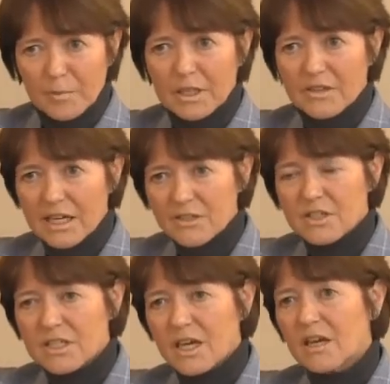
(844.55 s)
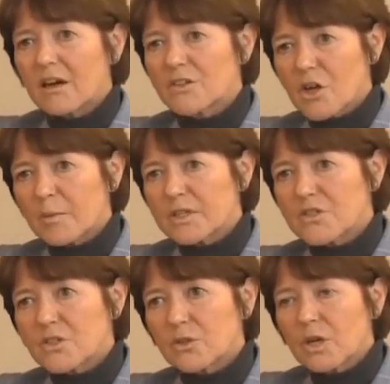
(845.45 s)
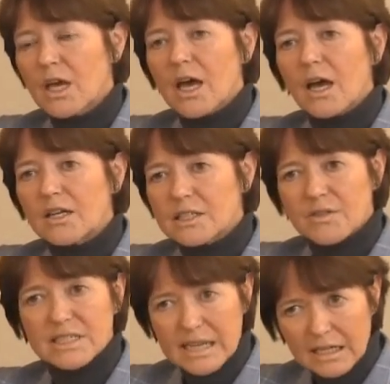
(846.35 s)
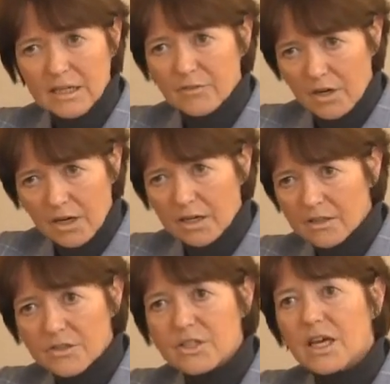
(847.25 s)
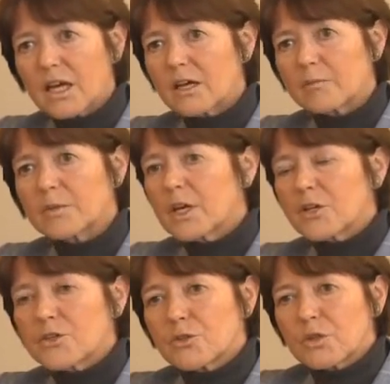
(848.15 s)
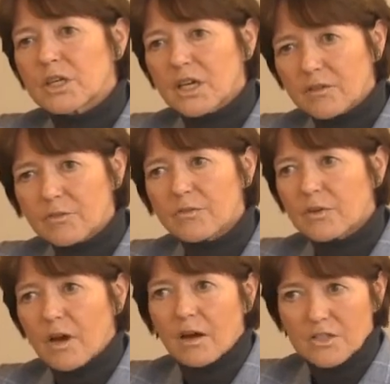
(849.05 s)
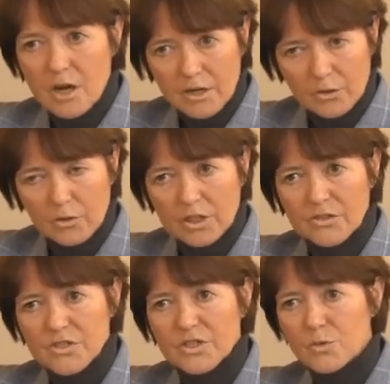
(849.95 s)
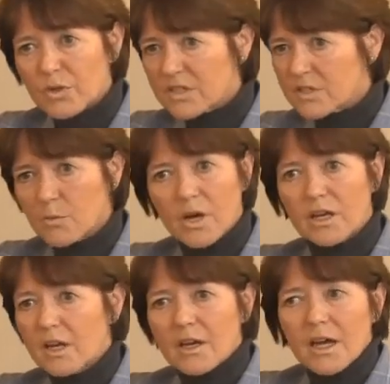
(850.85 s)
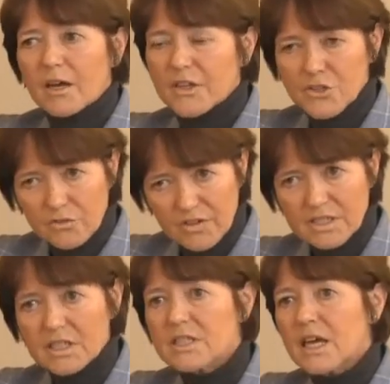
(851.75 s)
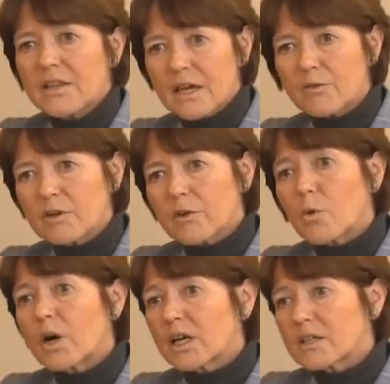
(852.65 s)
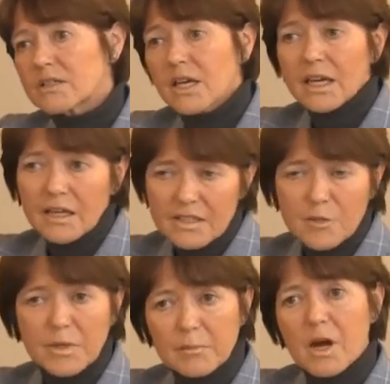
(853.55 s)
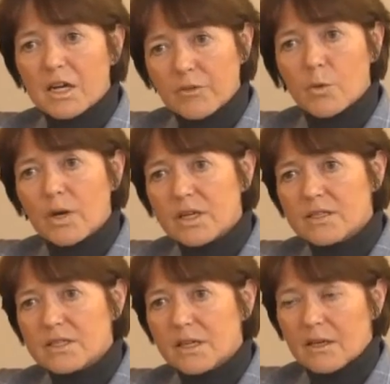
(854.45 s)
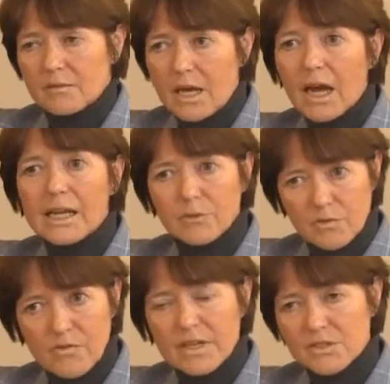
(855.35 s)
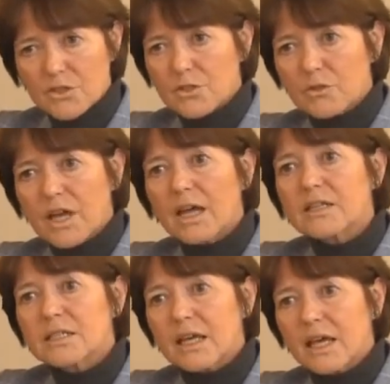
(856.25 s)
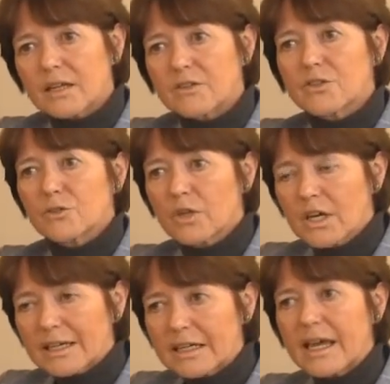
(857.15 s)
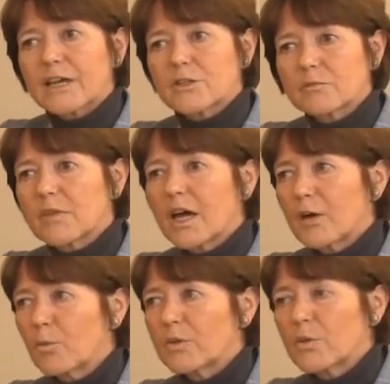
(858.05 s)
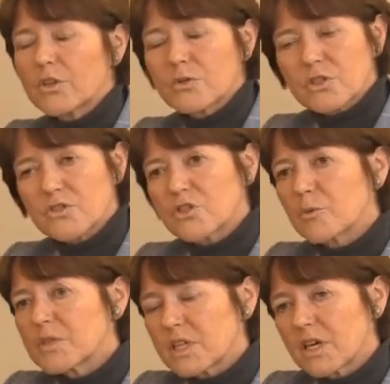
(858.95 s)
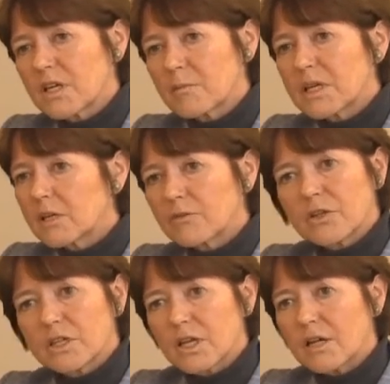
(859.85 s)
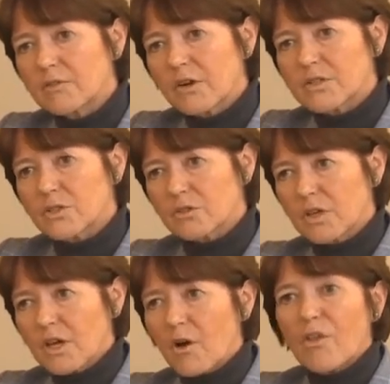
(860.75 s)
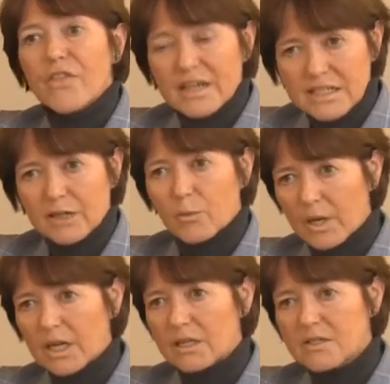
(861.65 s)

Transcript: I mean, at the end of the day, our job is to deliver standout for Ireland, to give our target audiences reasons why they should visit, and that really requires, this is a big market, requires high level of investment to do that and to connect with those consumers in a meaningful and very sort of authentic way.